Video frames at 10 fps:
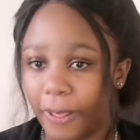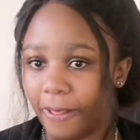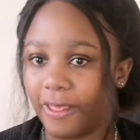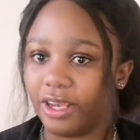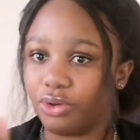
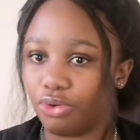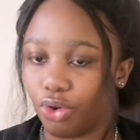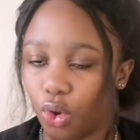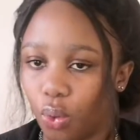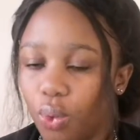and then it will
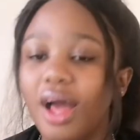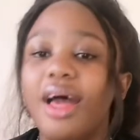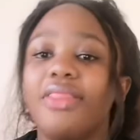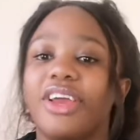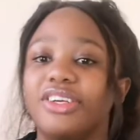go.
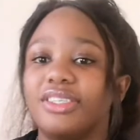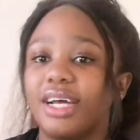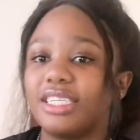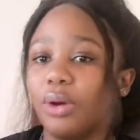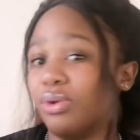The
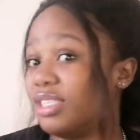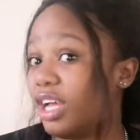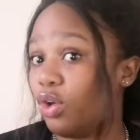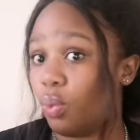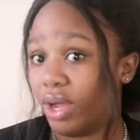instructor will
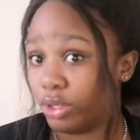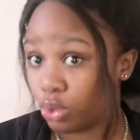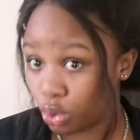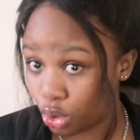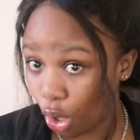tell you when
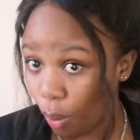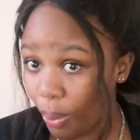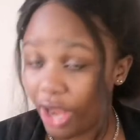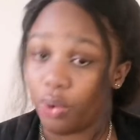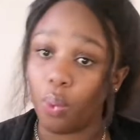to
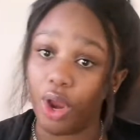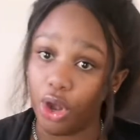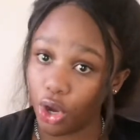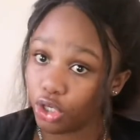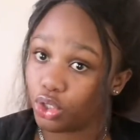stop and
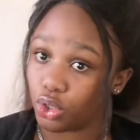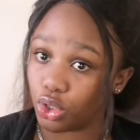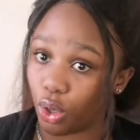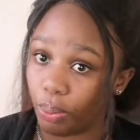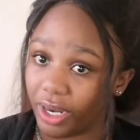when not to
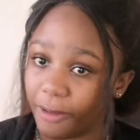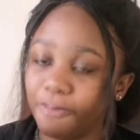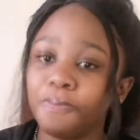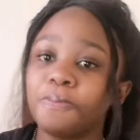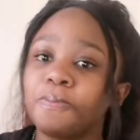stop.
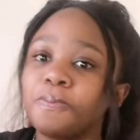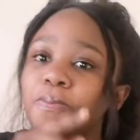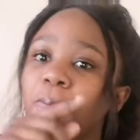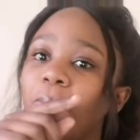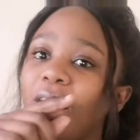
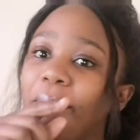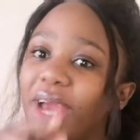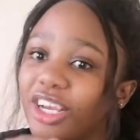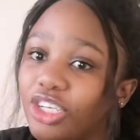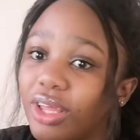
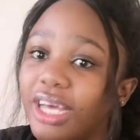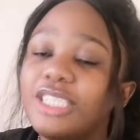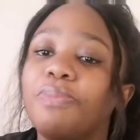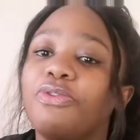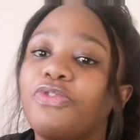Make sure
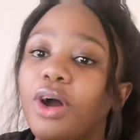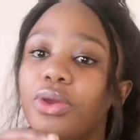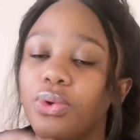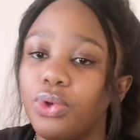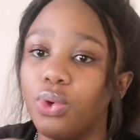that before
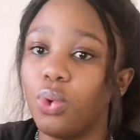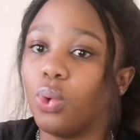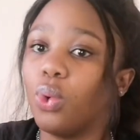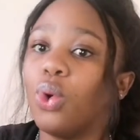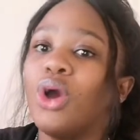
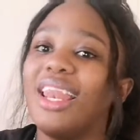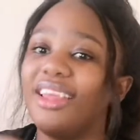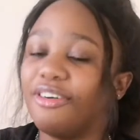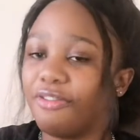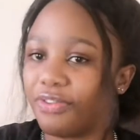you
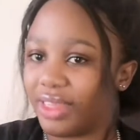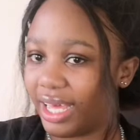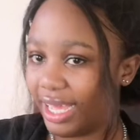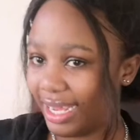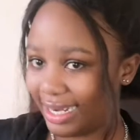leave
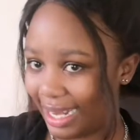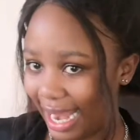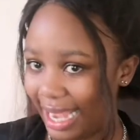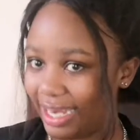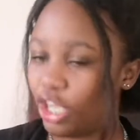the
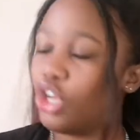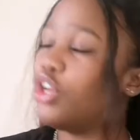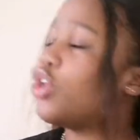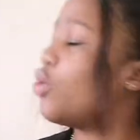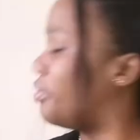incline,
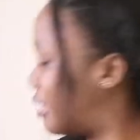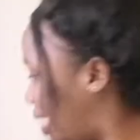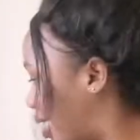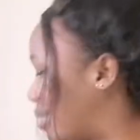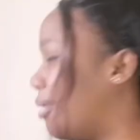you
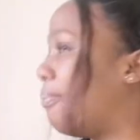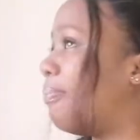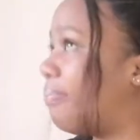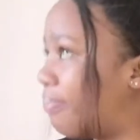check the